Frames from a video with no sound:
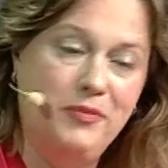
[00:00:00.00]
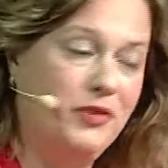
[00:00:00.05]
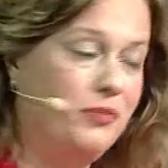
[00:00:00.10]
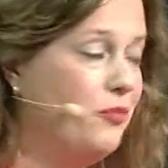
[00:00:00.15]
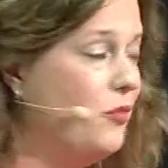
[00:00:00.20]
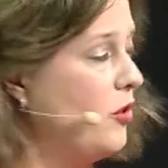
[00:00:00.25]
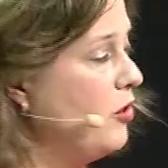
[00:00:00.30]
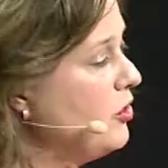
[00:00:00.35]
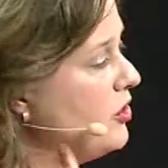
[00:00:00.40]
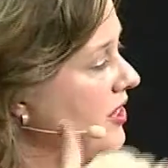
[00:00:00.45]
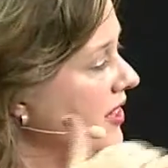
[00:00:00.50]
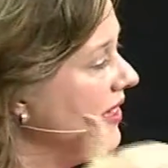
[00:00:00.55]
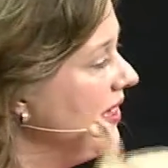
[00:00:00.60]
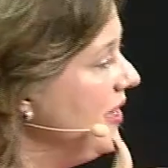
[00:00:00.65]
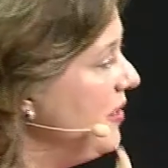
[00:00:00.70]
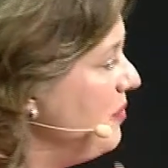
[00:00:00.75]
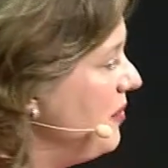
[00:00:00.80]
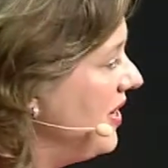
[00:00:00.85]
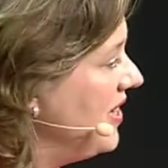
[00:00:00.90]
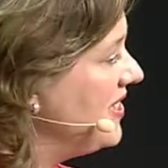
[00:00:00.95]
but
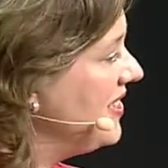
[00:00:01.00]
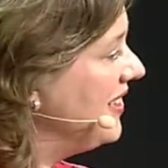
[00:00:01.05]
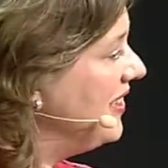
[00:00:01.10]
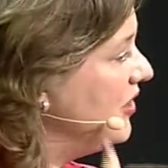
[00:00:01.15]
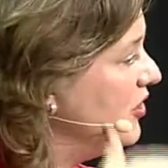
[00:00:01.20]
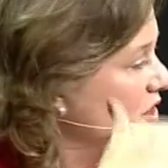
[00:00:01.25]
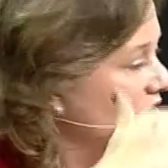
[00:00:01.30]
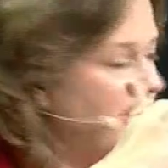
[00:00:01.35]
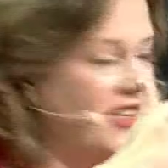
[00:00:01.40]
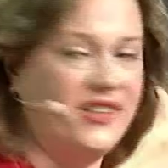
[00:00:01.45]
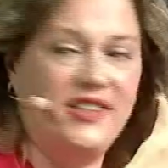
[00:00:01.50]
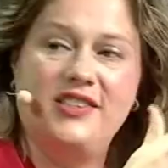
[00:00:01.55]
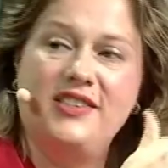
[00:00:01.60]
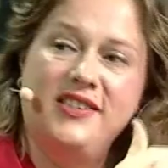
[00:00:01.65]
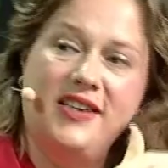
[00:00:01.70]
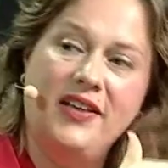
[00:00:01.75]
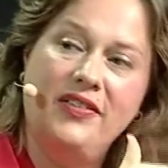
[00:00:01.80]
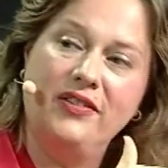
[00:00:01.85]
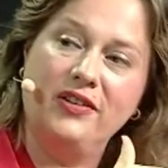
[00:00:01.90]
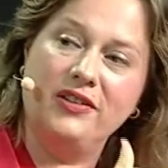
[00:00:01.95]
mostly basically to set the
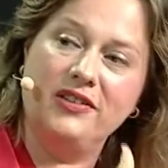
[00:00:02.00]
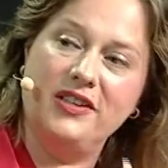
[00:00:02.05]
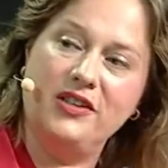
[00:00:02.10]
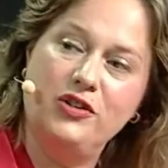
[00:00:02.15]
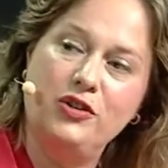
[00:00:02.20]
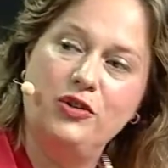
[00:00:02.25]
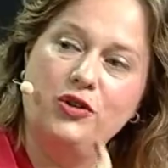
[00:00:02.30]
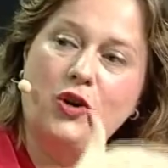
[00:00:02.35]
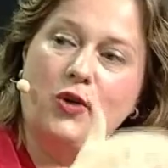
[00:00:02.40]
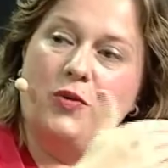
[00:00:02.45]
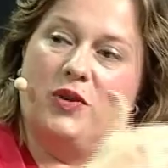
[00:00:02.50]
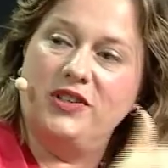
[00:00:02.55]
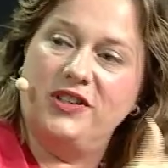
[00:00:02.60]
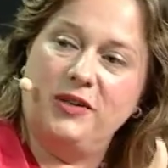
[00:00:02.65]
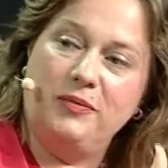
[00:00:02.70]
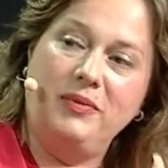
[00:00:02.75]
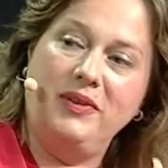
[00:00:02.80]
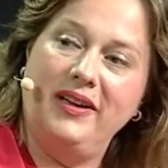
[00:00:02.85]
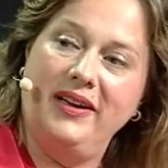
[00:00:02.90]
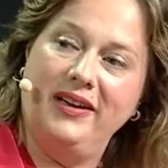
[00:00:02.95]
standard and to know what
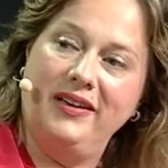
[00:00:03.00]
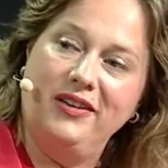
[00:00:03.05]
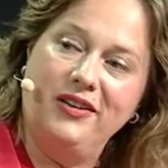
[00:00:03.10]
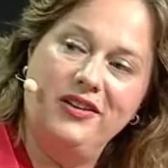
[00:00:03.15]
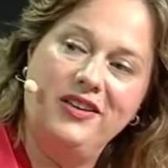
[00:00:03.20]
they're playing.